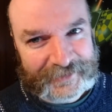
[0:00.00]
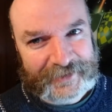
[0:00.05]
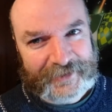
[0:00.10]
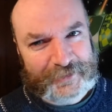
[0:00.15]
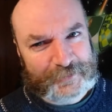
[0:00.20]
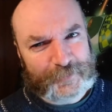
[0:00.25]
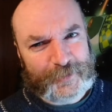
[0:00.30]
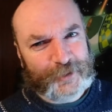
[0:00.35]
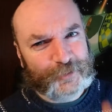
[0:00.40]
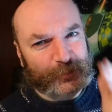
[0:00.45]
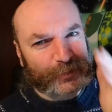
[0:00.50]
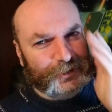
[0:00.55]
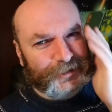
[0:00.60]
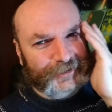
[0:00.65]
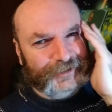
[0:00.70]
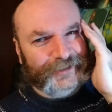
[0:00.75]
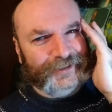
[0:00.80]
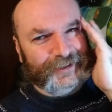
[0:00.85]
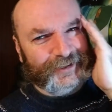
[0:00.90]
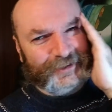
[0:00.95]
It's been a
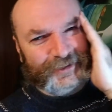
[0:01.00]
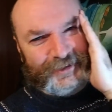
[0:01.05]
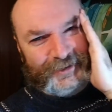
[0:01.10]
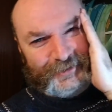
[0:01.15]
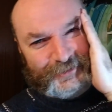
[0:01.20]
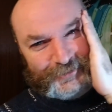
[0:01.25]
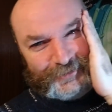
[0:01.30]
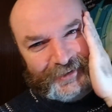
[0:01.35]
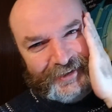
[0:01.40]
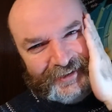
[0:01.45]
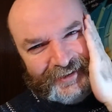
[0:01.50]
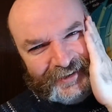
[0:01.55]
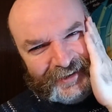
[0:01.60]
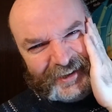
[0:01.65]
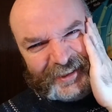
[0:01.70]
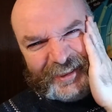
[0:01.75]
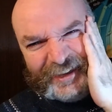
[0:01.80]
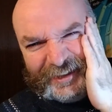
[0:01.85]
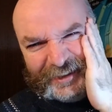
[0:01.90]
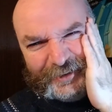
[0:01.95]
while. I
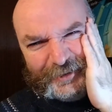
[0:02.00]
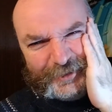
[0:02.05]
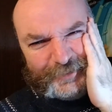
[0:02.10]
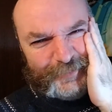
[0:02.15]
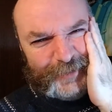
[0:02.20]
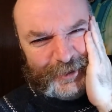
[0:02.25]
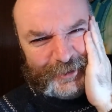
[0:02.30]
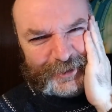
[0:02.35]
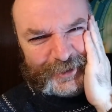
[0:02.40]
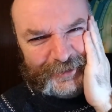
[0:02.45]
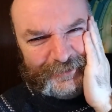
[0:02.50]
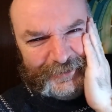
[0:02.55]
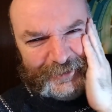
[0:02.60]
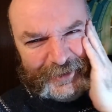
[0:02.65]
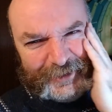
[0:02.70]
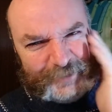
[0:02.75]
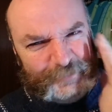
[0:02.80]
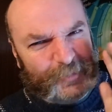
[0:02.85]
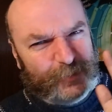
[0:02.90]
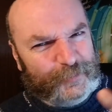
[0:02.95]
think that was mostly
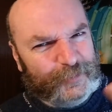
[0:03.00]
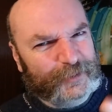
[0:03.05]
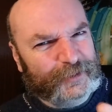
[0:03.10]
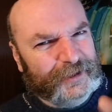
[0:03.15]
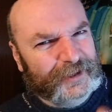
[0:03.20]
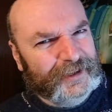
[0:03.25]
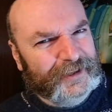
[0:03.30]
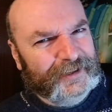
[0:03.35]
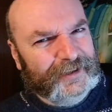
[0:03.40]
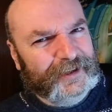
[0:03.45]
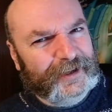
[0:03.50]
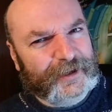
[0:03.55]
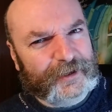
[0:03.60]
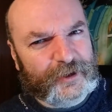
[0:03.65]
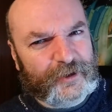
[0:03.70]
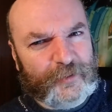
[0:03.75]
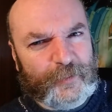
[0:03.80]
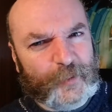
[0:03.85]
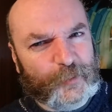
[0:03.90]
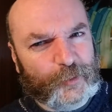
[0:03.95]
right. It might be. I
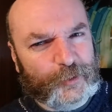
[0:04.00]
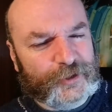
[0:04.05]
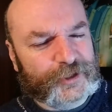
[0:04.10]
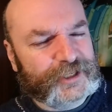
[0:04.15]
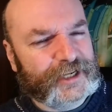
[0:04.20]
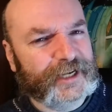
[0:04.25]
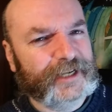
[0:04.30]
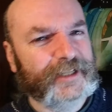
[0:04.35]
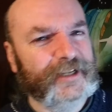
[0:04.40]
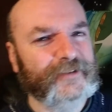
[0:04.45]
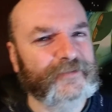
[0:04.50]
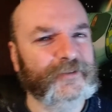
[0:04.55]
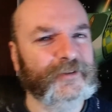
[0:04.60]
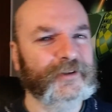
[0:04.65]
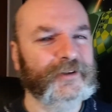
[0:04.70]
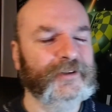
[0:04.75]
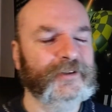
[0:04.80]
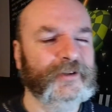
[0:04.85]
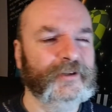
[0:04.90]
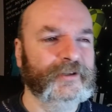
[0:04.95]
can't remember what the tech
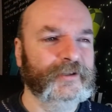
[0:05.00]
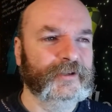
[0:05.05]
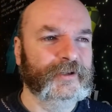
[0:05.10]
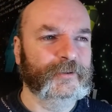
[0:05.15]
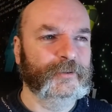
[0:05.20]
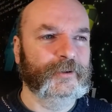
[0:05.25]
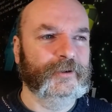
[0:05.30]
level and